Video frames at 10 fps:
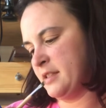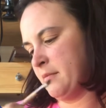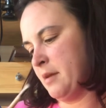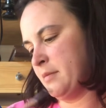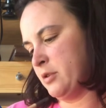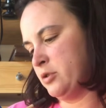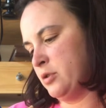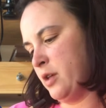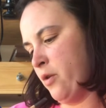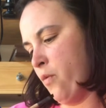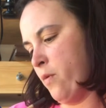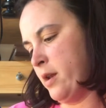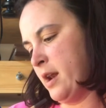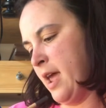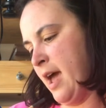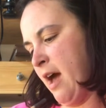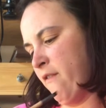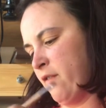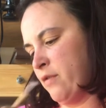Sometimes I'll do like 1.5 of